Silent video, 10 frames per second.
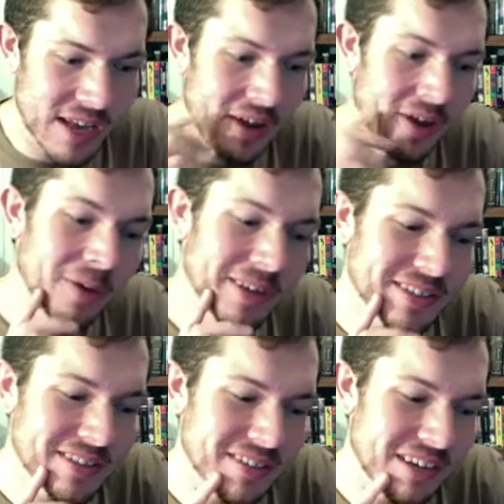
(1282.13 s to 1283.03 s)
I
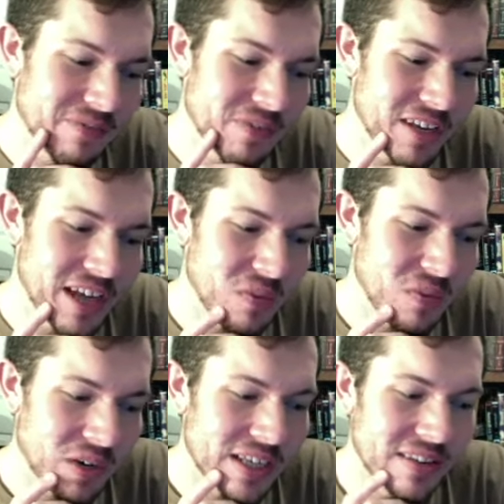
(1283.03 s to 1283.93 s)
always like forget
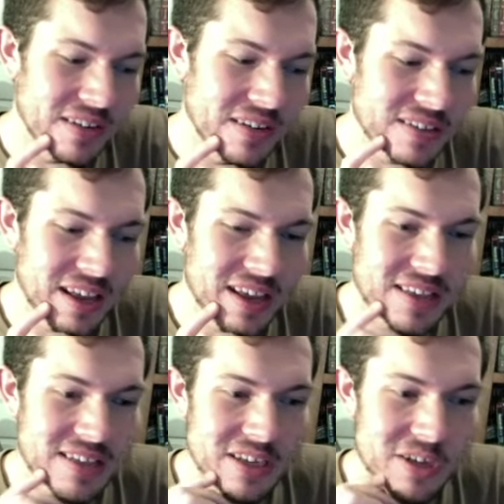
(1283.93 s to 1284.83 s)
what he looks like
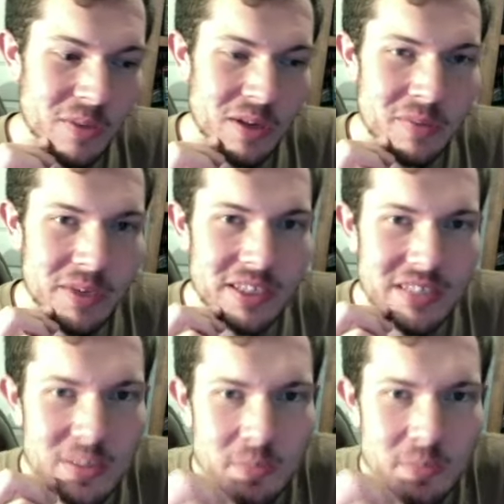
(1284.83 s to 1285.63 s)
as a human because he's